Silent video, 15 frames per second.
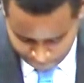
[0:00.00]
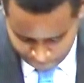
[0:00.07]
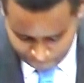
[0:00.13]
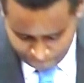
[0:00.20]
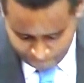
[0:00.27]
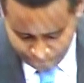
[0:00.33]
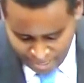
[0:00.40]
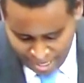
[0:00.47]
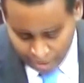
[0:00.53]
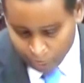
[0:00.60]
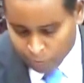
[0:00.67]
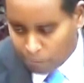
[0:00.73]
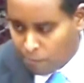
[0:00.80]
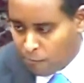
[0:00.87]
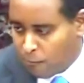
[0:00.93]

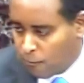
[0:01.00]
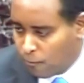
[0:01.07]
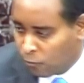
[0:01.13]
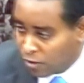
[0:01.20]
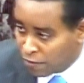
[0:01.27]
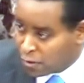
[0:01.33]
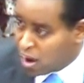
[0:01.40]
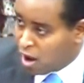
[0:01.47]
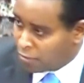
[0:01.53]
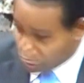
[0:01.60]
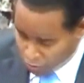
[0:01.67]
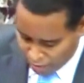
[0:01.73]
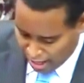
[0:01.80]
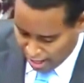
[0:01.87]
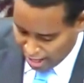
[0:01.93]
Now, we've gone through
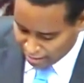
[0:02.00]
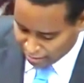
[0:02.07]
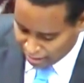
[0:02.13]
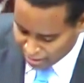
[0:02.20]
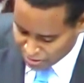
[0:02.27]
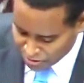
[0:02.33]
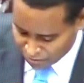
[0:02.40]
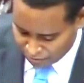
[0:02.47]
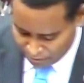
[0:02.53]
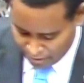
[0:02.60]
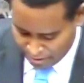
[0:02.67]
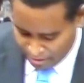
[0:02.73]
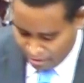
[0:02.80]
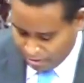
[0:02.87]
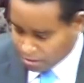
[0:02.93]
the highlights of
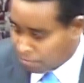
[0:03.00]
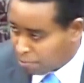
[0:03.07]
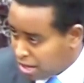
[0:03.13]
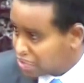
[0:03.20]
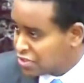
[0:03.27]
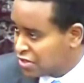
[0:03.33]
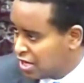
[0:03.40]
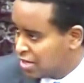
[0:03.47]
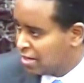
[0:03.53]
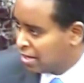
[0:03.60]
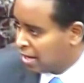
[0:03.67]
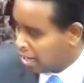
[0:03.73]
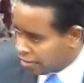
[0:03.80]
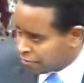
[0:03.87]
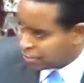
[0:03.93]
the precedent, and I think it's